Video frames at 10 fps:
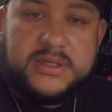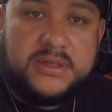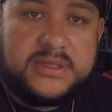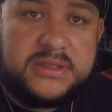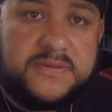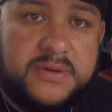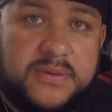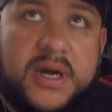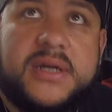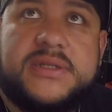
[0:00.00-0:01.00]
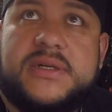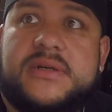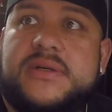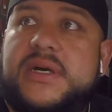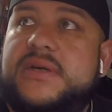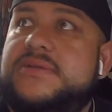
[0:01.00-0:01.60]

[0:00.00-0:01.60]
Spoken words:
Let's go over the rods here, okay?